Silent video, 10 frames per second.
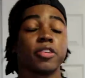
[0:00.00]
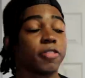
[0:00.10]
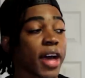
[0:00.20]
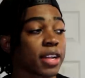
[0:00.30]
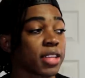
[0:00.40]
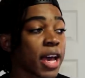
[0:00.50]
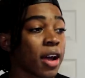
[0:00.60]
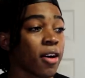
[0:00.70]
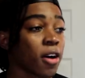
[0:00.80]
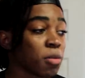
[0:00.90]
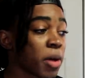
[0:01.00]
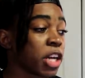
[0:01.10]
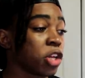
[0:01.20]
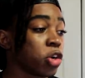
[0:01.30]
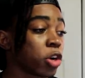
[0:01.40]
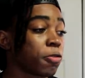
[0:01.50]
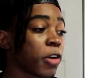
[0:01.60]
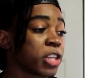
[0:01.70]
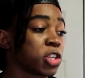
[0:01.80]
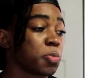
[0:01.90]
the fact that all my New York
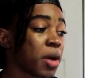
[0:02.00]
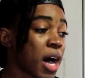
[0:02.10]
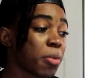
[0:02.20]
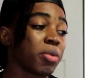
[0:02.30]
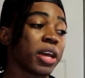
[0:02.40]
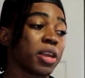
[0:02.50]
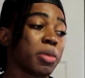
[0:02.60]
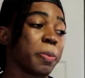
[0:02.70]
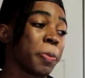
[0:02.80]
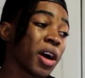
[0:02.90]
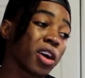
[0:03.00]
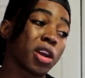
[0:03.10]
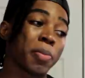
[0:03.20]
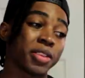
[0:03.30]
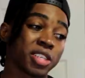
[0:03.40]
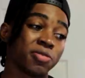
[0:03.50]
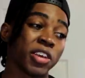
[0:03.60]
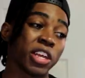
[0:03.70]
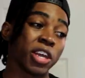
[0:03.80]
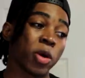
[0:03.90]
friends are probably gonna be butthurt about this
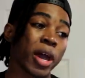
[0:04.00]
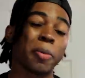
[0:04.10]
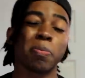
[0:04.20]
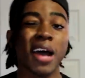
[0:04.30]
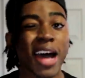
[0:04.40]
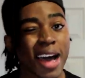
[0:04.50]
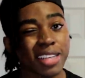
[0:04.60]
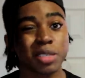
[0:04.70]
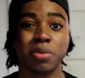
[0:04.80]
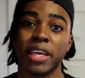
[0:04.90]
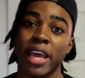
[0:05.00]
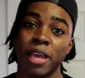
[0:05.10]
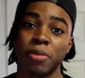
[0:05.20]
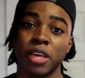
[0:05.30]
video and possibly hate